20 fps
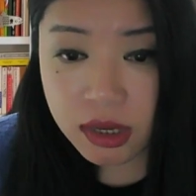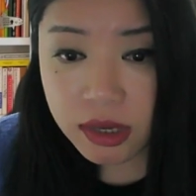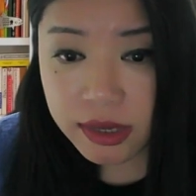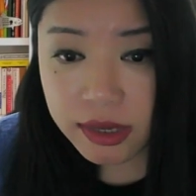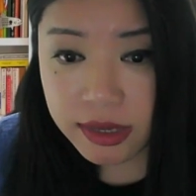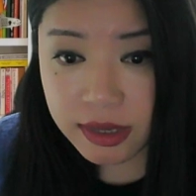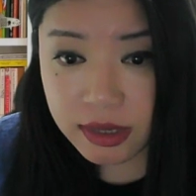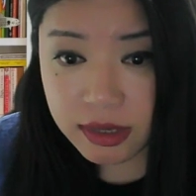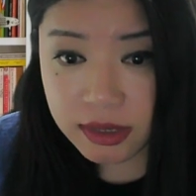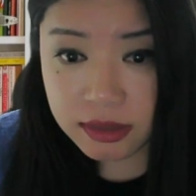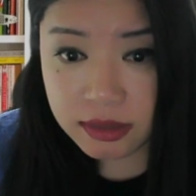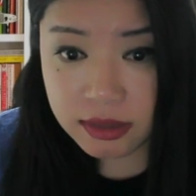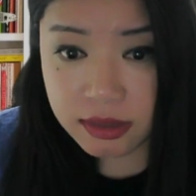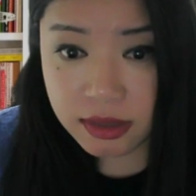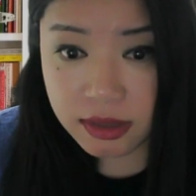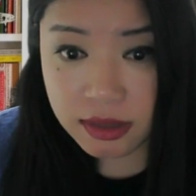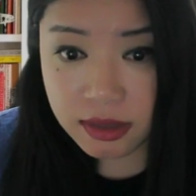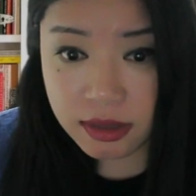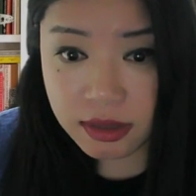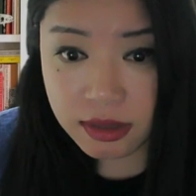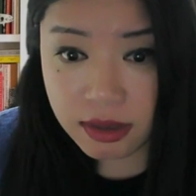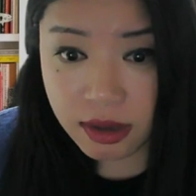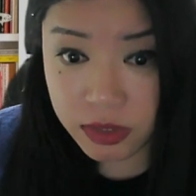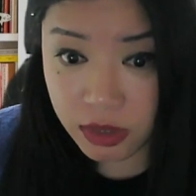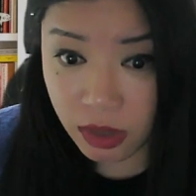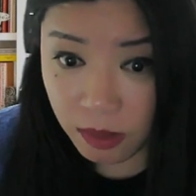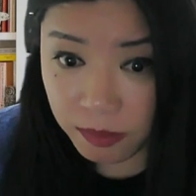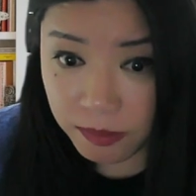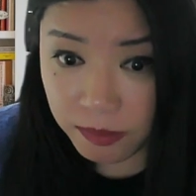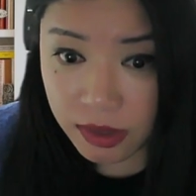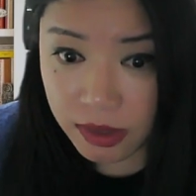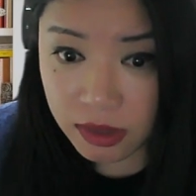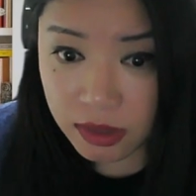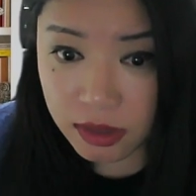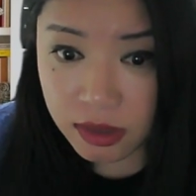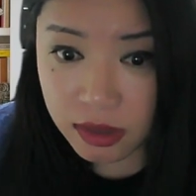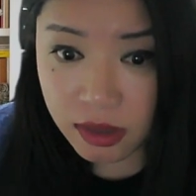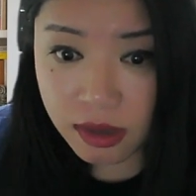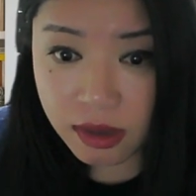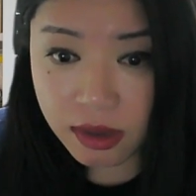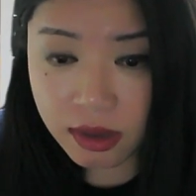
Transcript: in the topic.